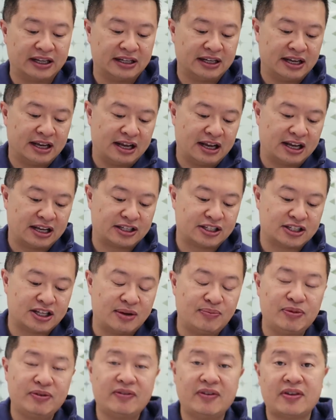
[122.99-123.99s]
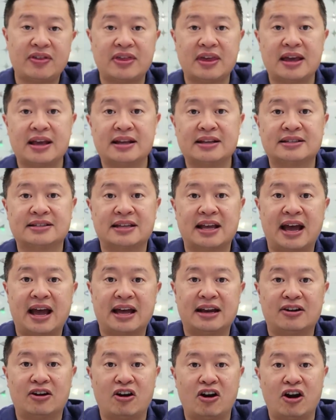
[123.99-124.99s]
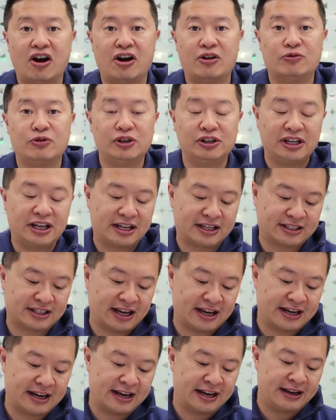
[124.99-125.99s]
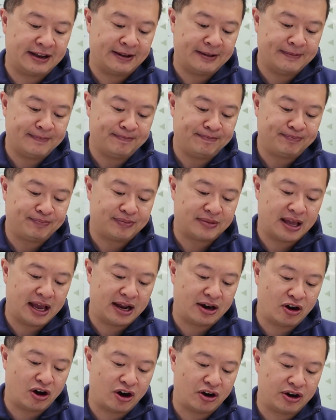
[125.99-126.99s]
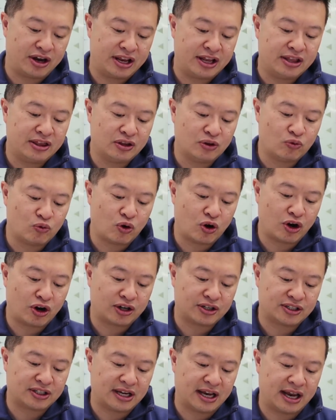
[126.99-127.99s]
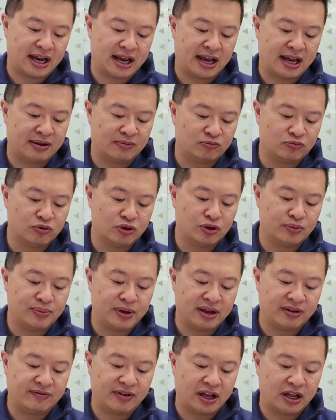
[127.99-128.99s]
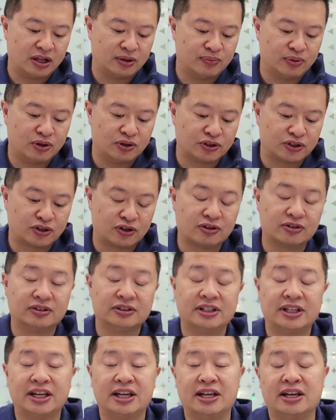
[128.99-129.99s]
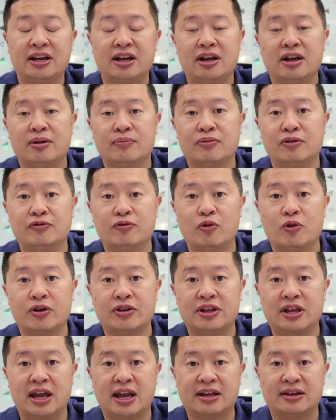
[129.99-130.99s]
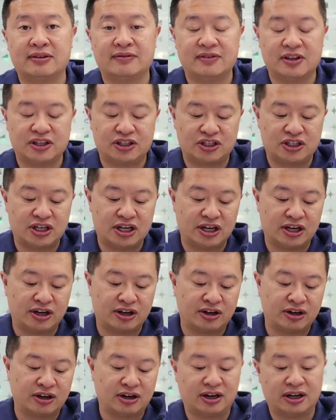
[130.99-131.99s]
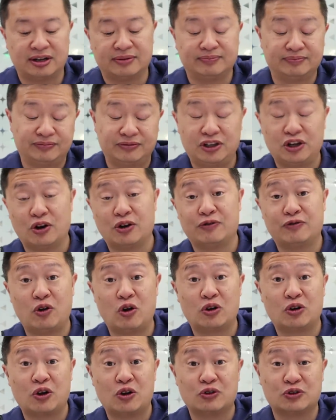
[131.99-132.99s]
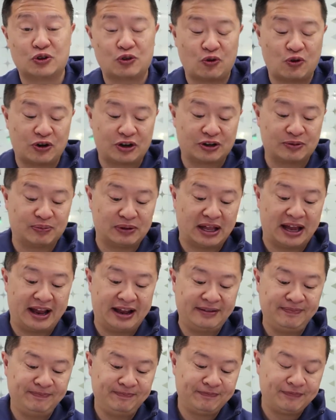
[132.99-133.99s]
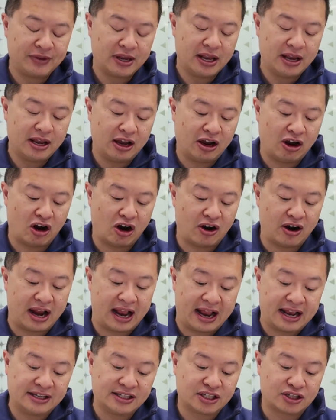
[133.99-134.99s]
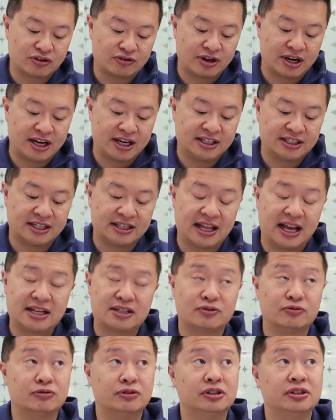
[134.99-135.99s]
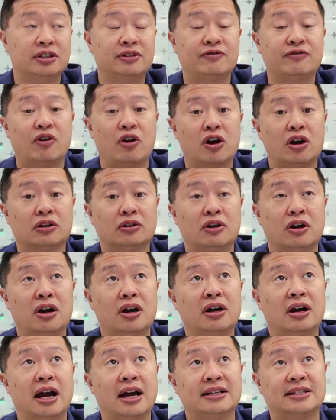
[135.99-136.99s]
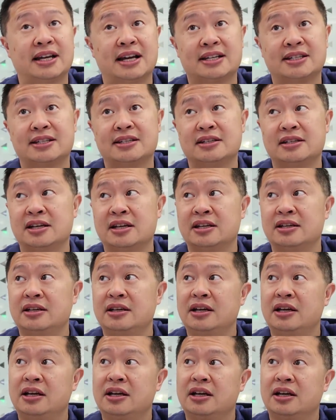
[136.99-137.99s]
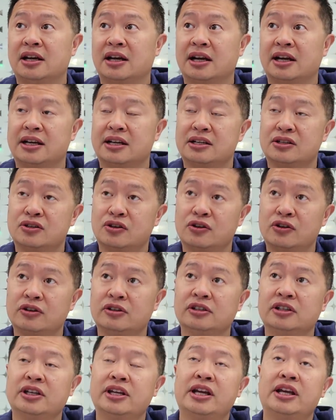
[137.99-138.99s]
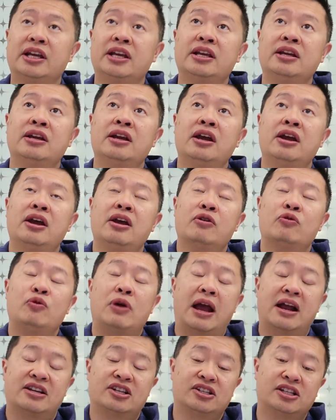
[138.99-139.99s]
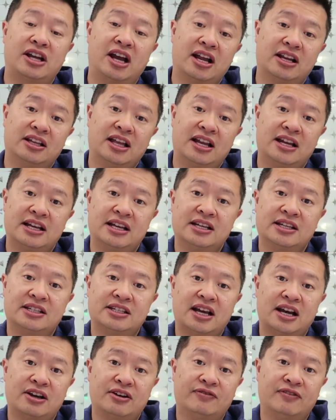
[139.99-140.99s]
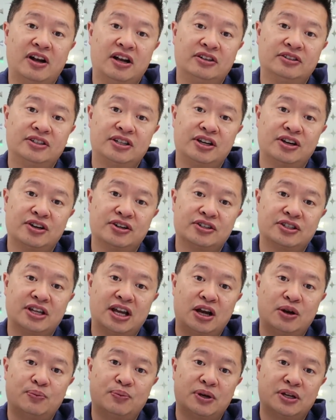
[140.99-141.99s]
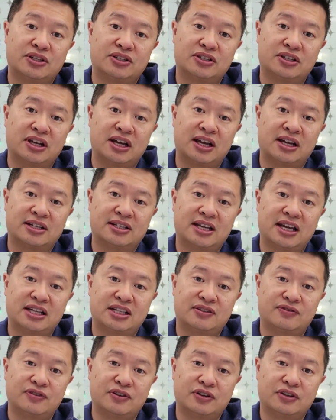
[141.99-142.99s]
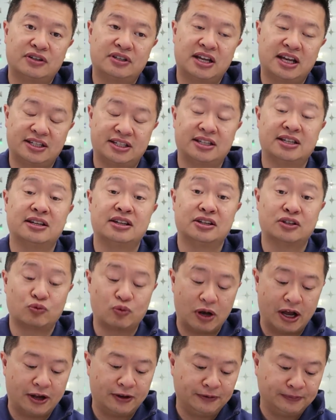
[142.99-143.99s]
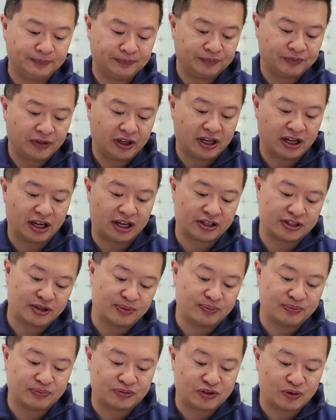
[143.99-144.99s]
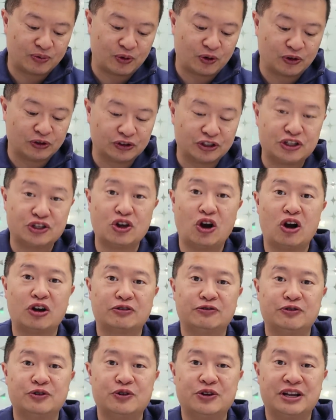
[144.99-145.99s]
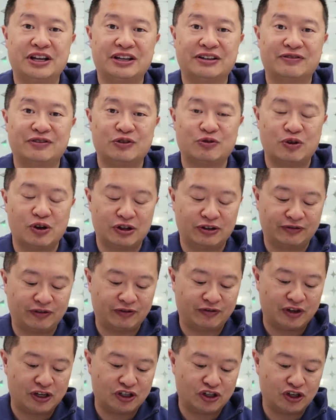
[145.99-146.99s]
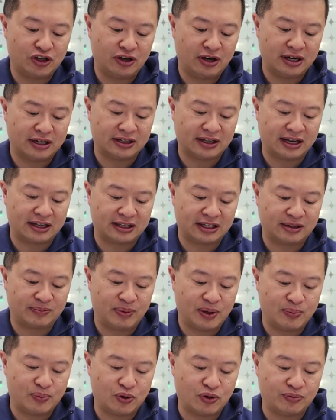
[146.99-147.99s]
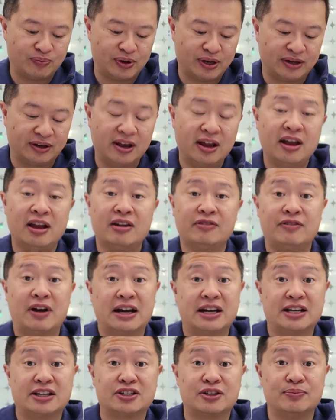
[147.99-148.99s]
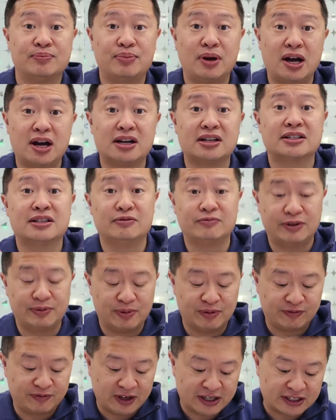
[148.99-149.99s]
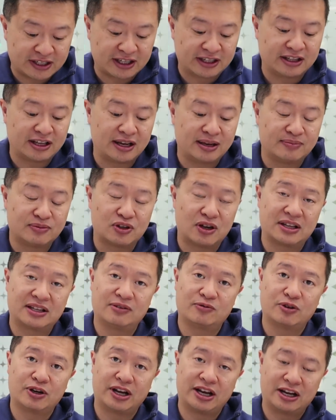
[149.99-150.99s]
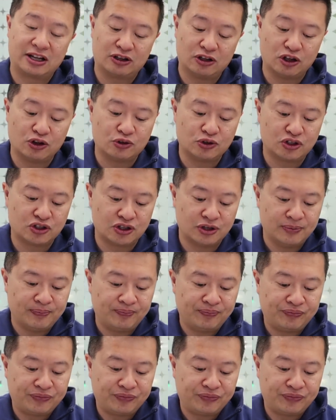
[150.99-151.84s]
it. Uh, some of the things that are really exciting that are in the works and will be available certainly before the end of this year, um, you know, if all goes according to plan, are end screens and that's really far along. I tested it uh, internally. We actually got a lot of insider volunteers to help us uh, test, test it as well. Uh, some, some early dog fooding, if you will, of the future. And I think people have been finding some bugs and we've been fixing them. So I think we're getting close.